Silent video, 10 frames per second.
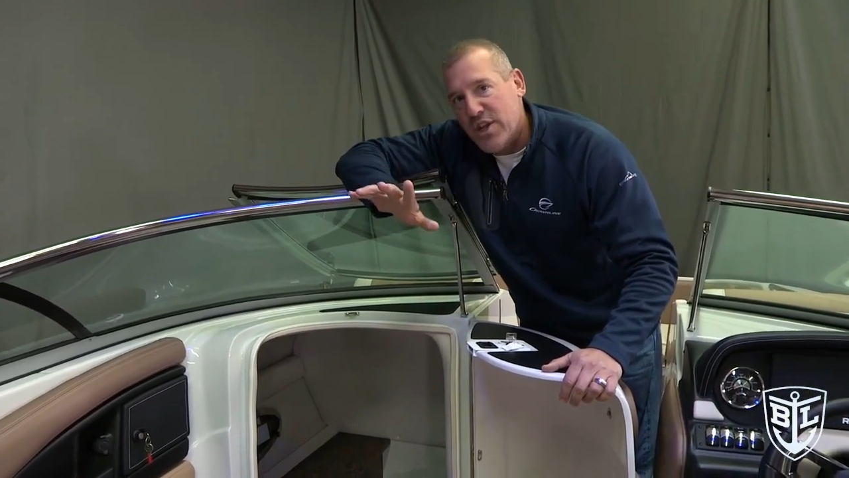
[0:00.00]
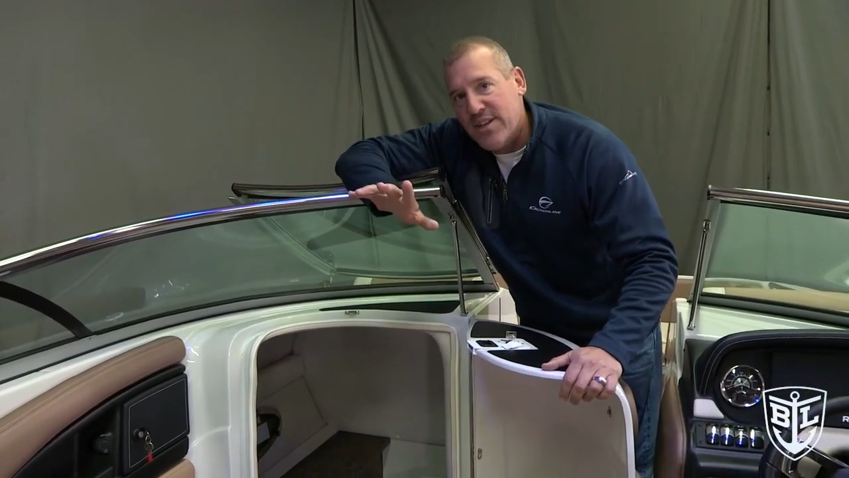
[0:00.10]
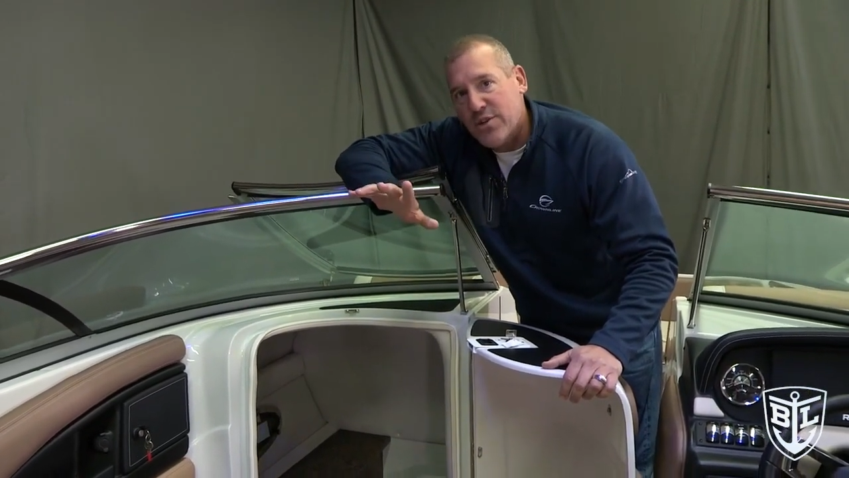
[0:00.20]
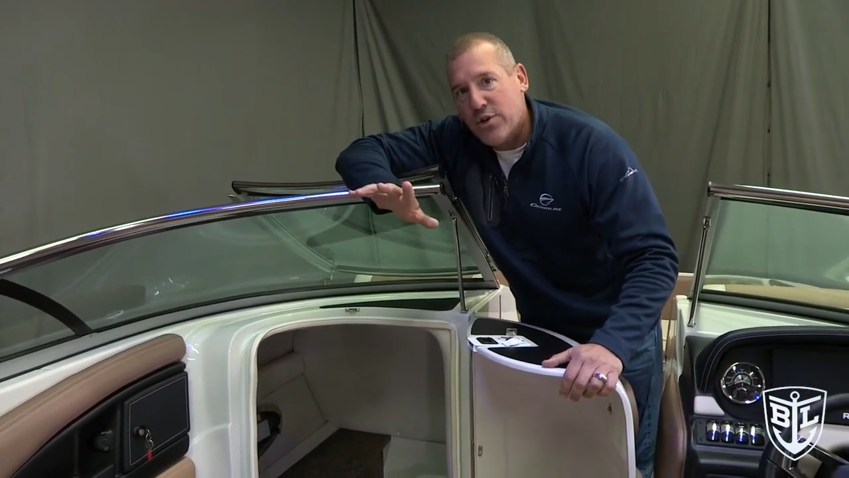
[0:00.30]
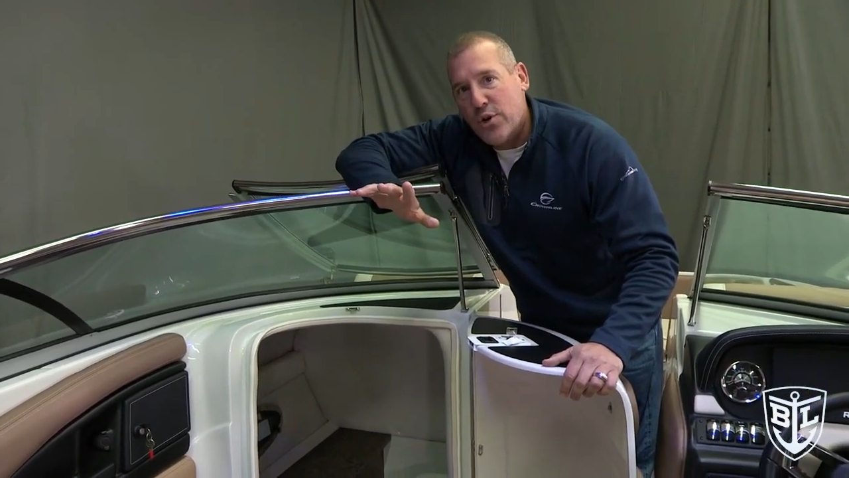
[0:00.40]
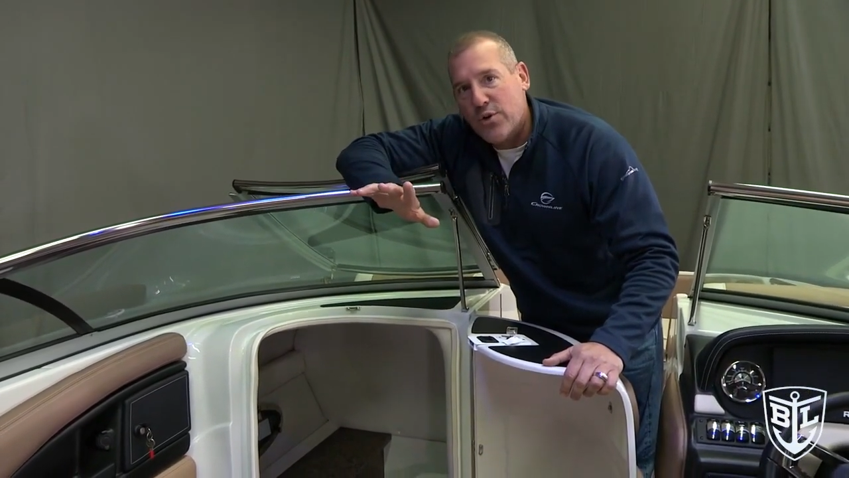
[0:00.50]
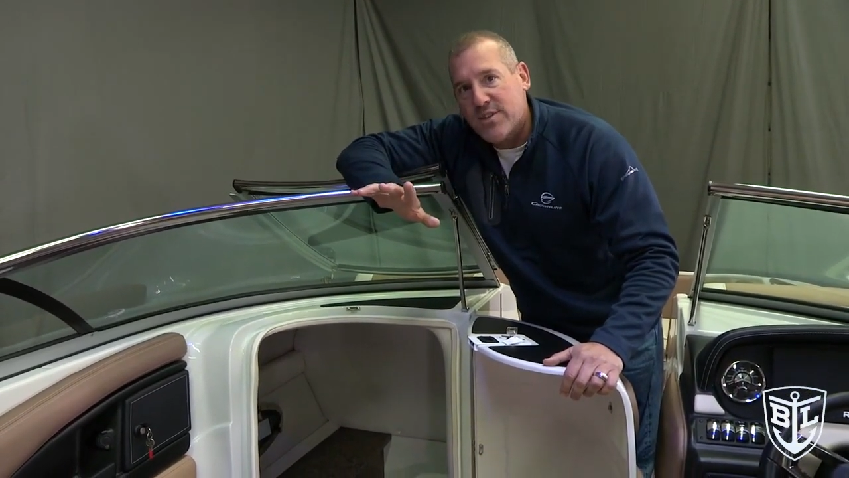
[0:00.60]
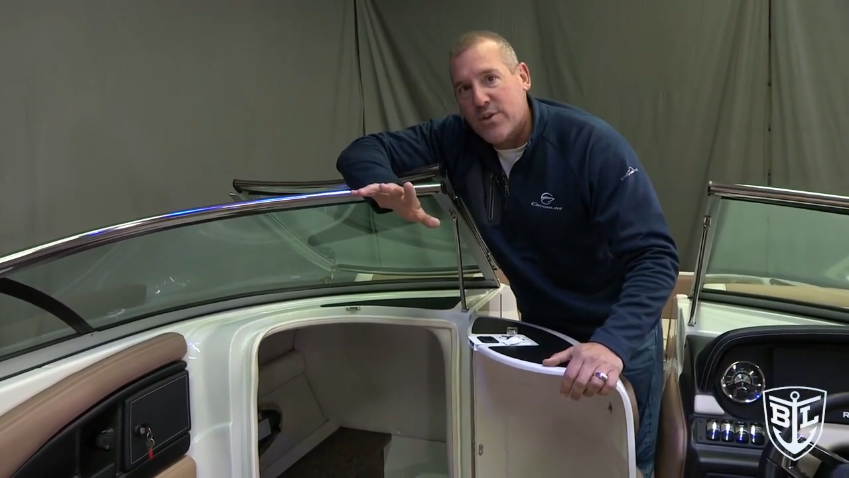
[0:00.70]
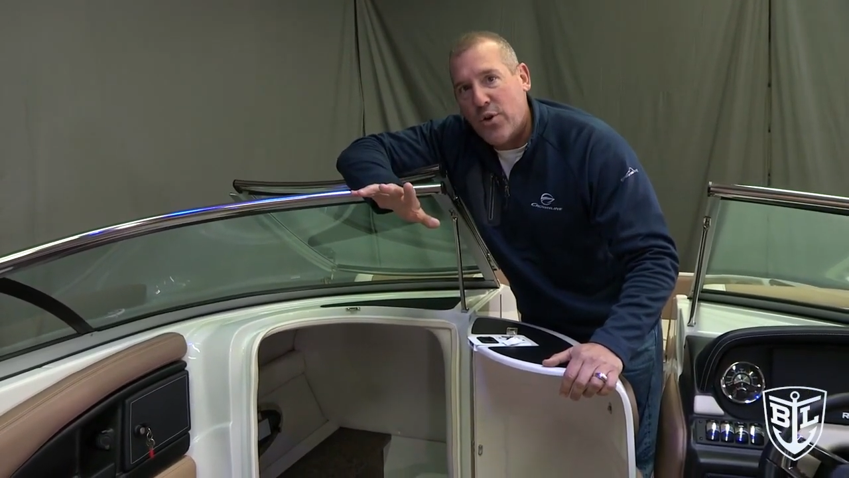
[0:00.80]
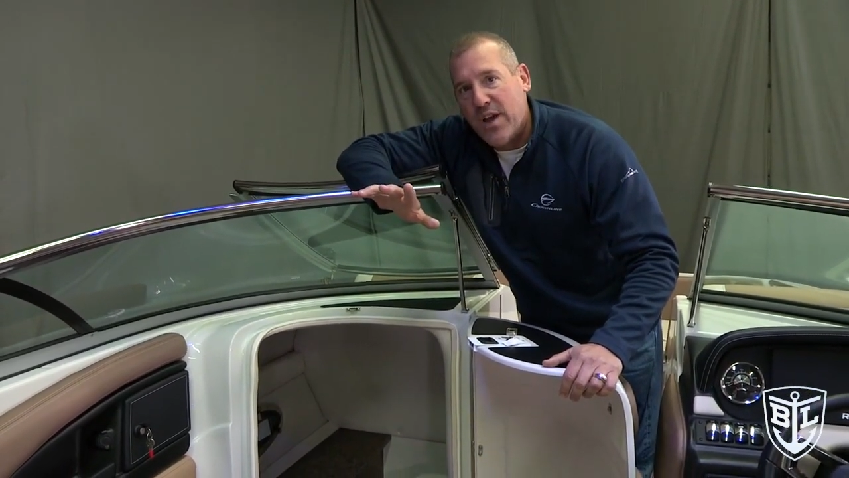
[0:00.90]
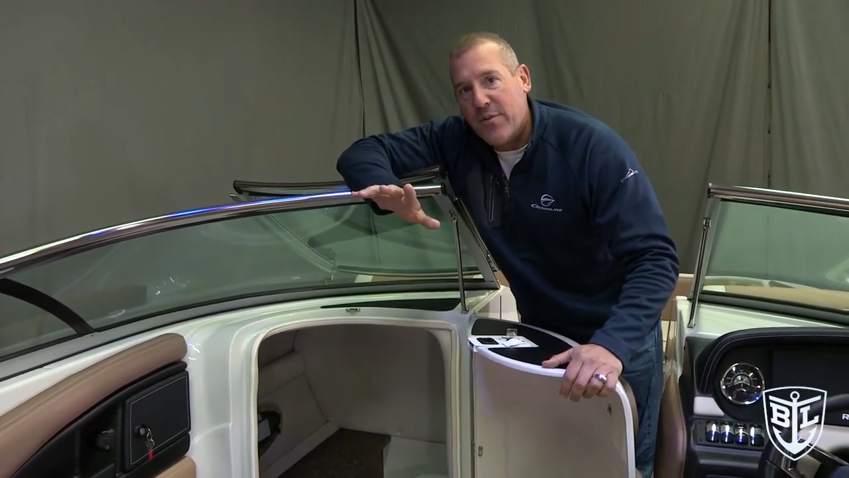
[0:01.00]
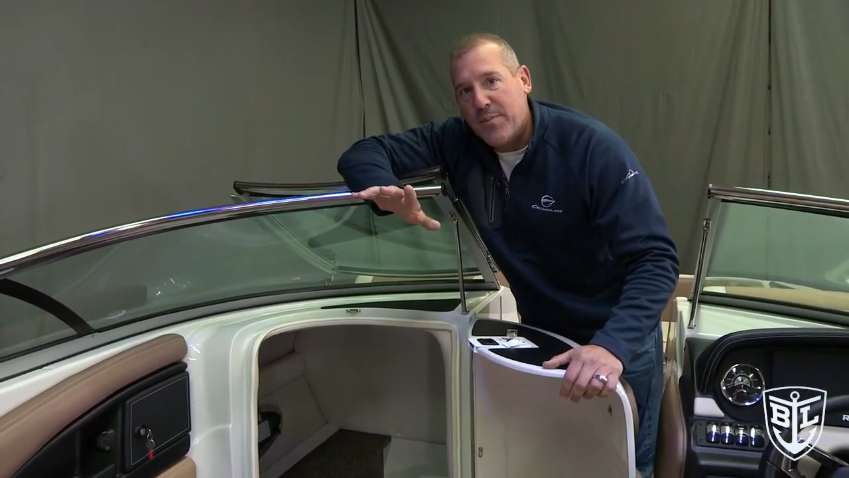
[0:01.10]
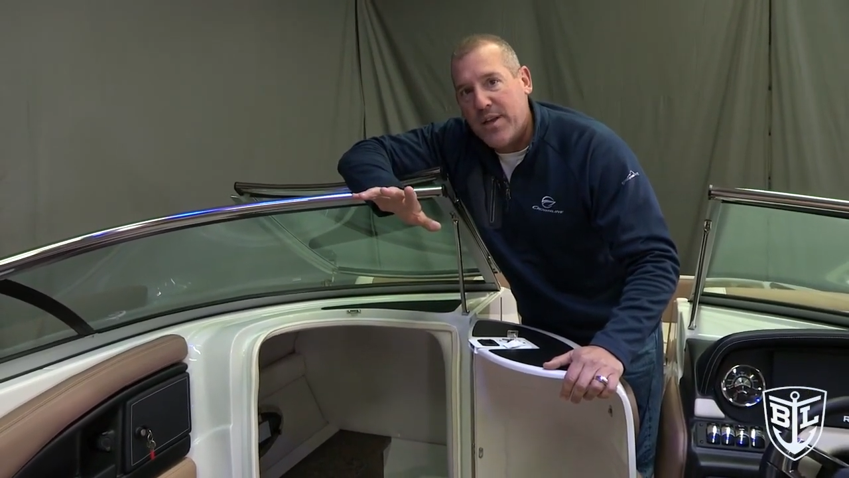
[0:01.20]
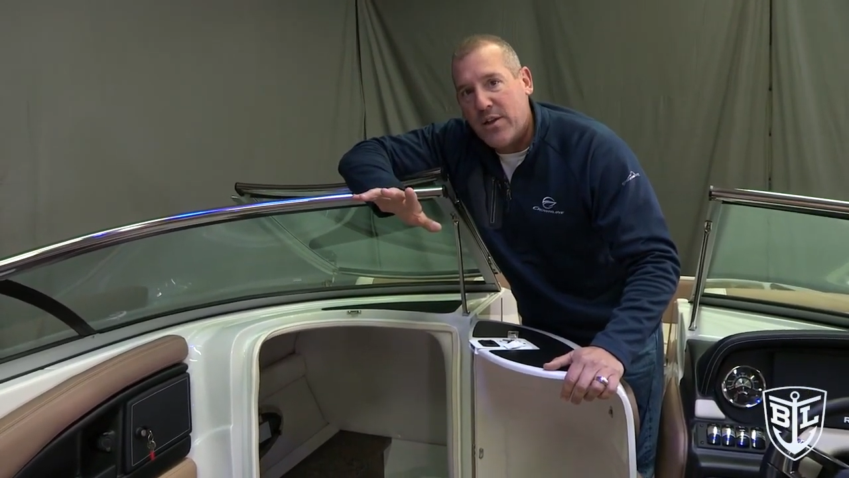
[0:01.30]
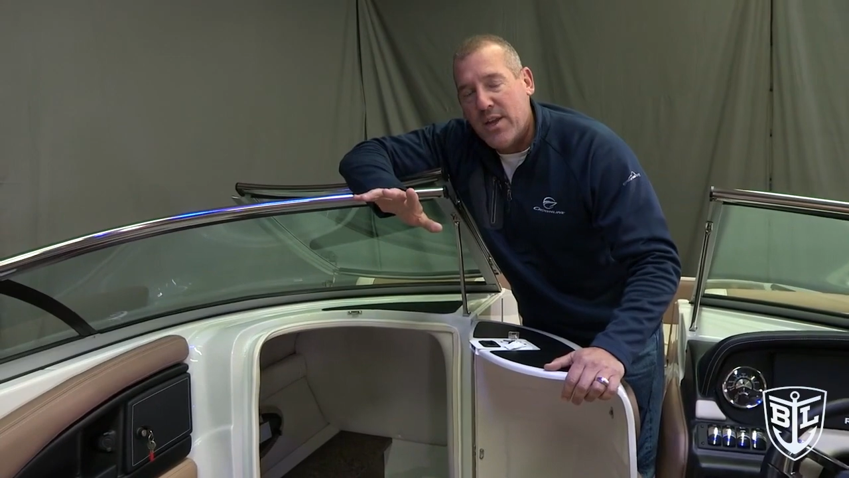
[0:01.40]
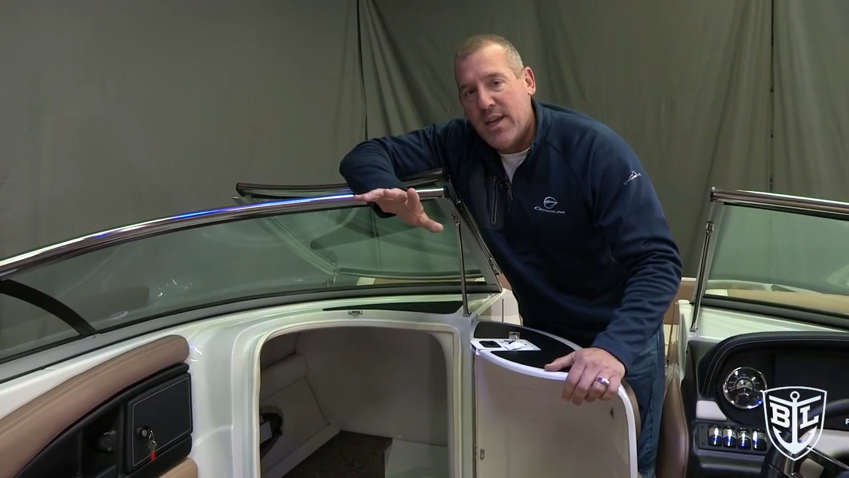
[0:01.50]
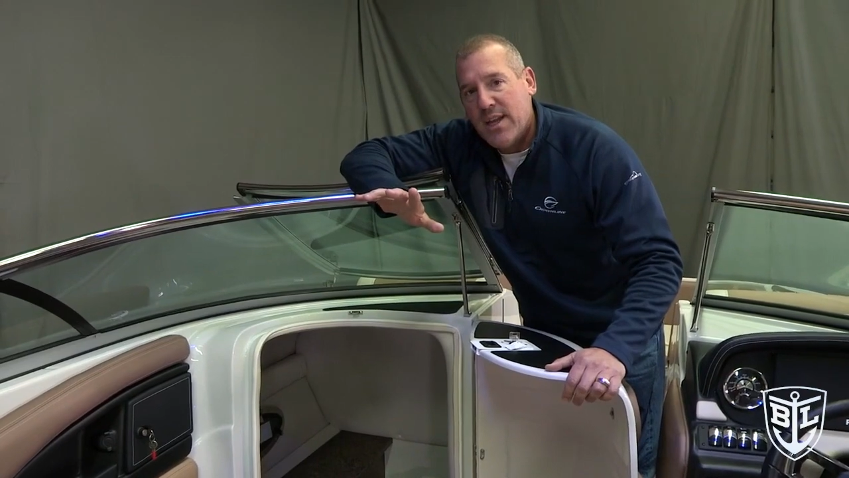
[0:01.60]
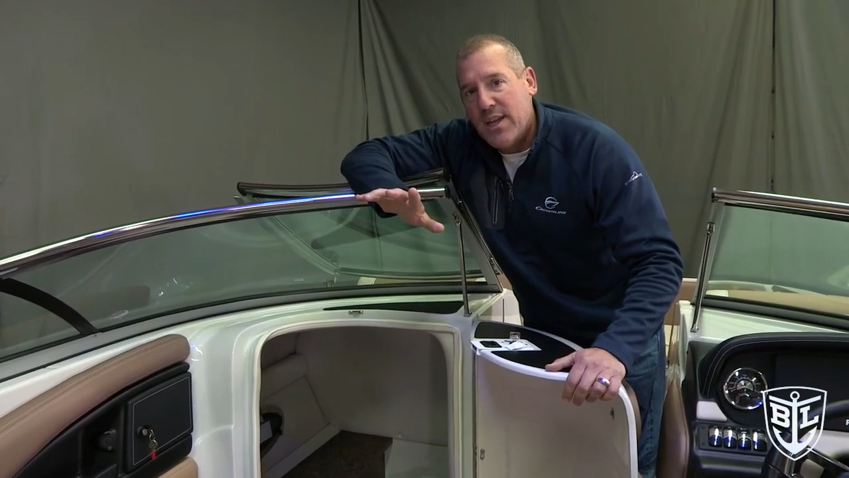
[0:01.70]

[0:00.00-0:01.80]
change your clothes and go have a meal